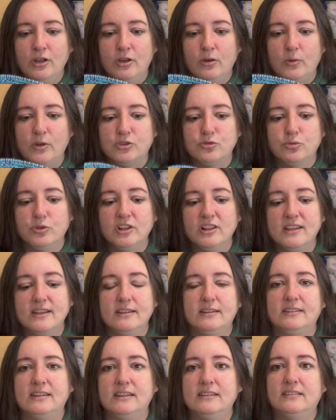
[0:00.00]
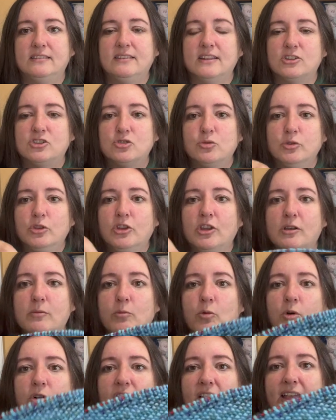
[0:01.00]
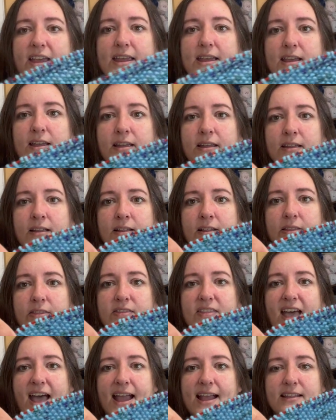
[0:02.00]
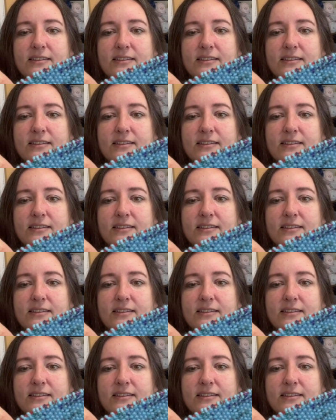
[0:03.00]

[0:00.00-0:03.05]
which really seed stitch would look more like that.